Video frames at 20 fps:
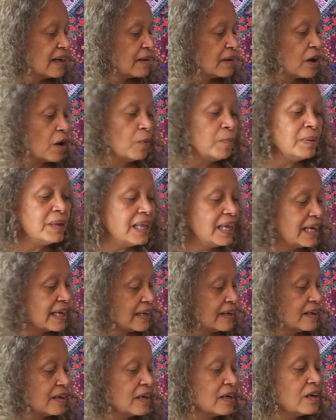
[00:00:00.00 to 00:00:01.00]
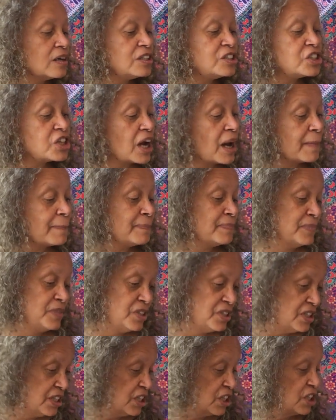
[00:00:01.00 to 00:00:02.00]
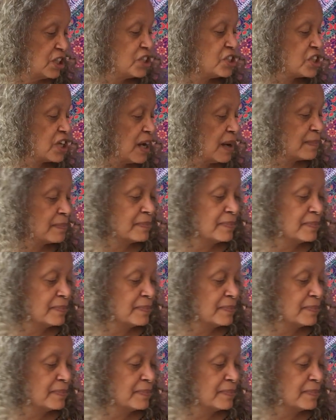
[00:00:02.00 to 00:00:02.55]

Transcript: Go play. Good job. You did a good job.